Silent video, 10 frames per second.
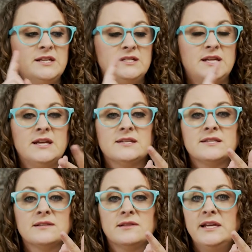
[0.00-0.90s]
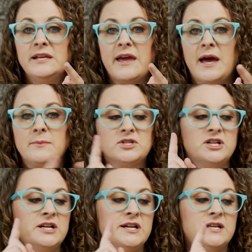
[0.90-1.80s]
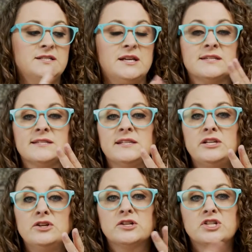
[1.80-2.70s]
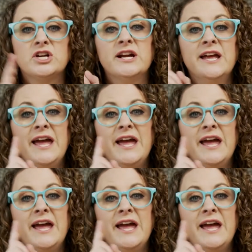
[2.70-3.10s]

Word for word: it takes lead capture, it takes lead nurture,